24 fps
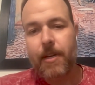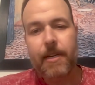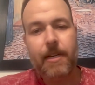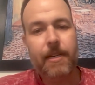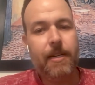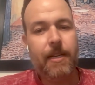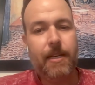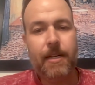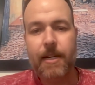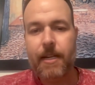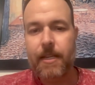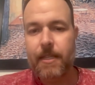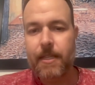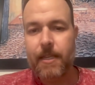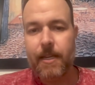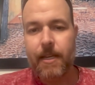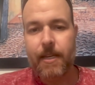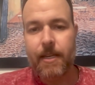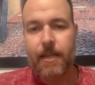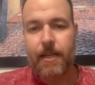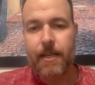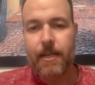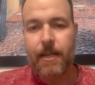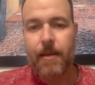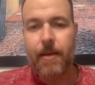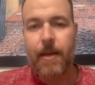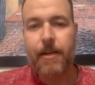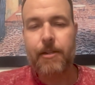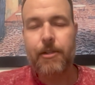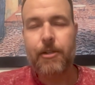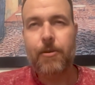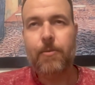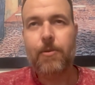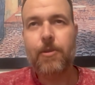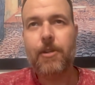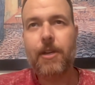I didn't need anything. It
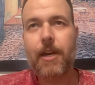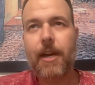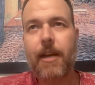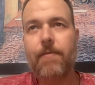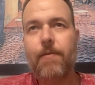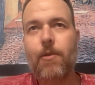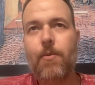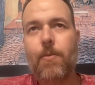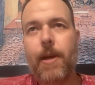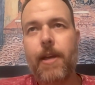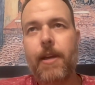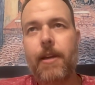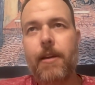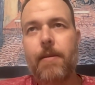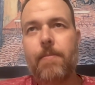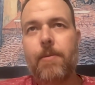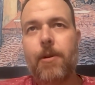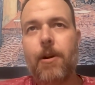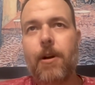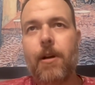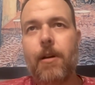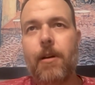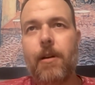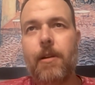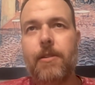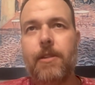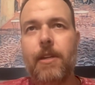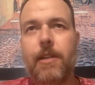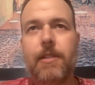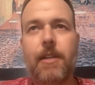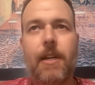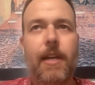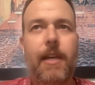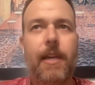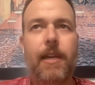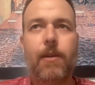actually was kind of a wake up call because they
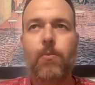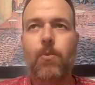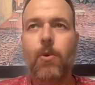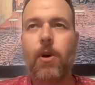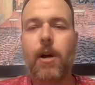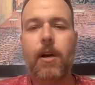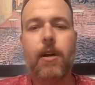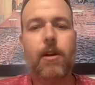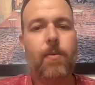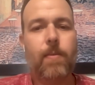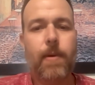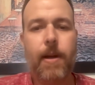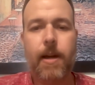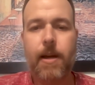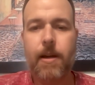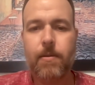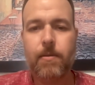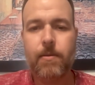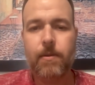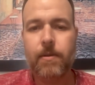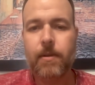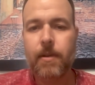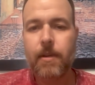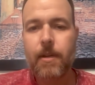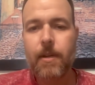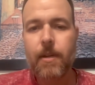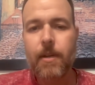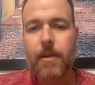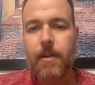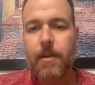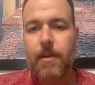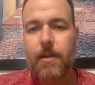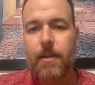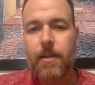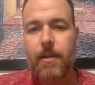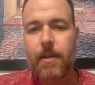said I could walk around
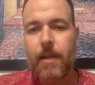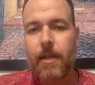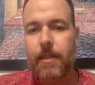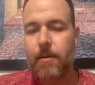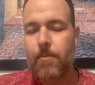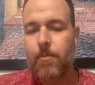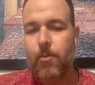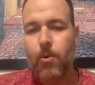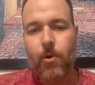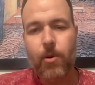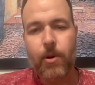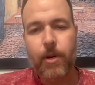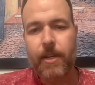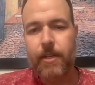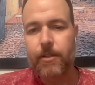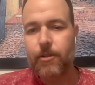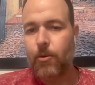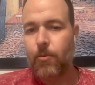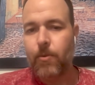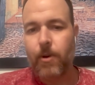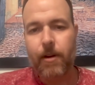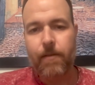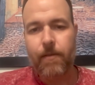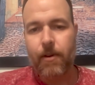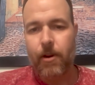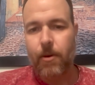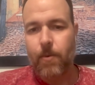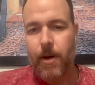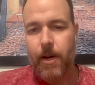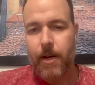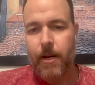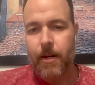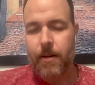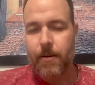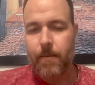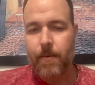mm. in the mornings or whenever I
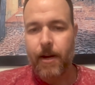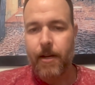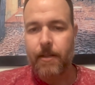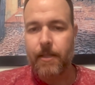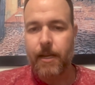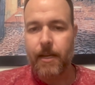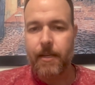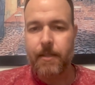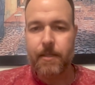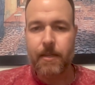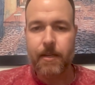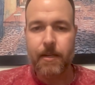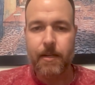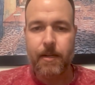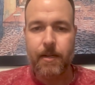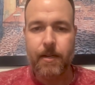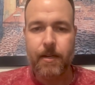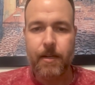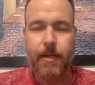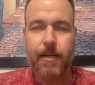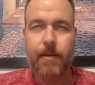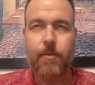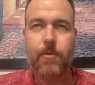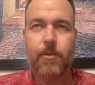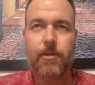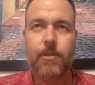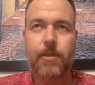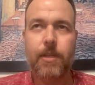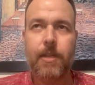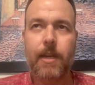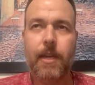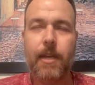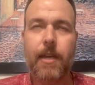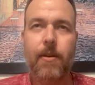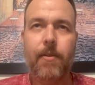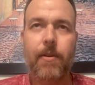wanted around like the and it was
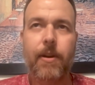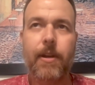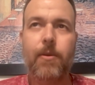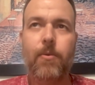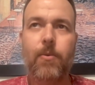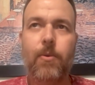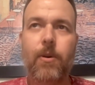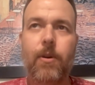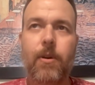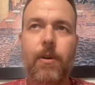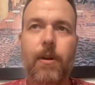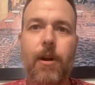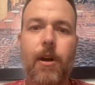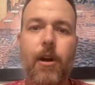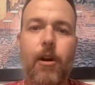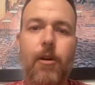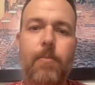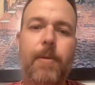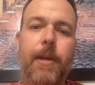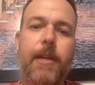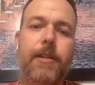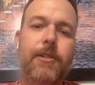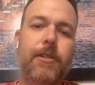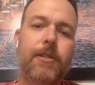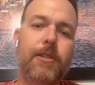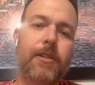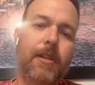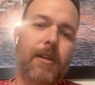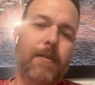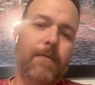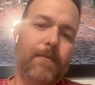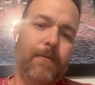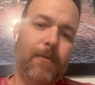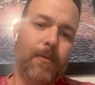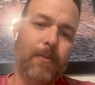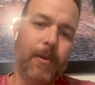the area where heart patients
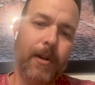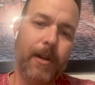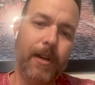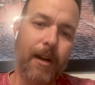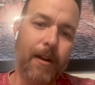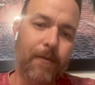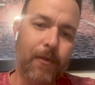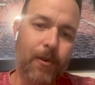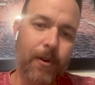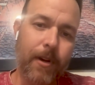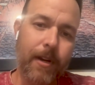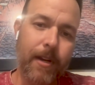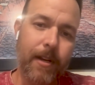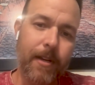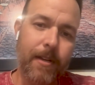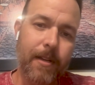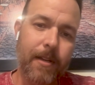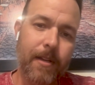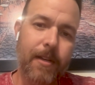come from recovery.